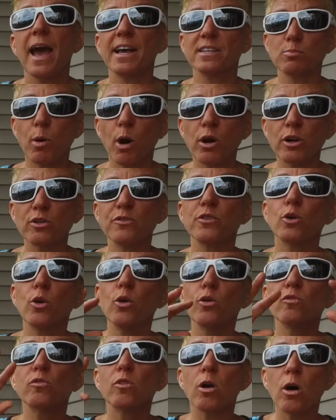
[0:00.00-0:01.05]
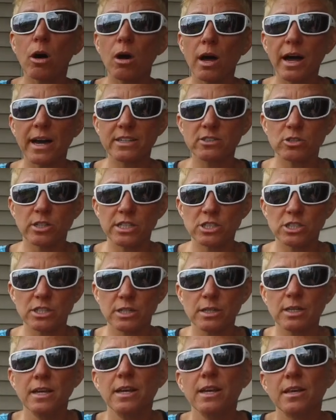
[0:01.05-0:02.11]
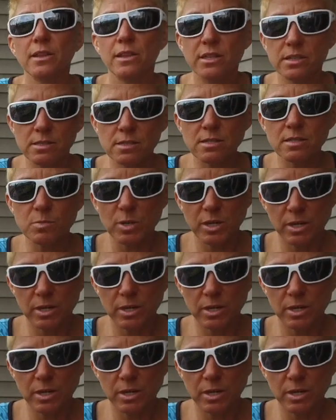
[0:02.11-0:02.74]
as part of your overall hydration. This is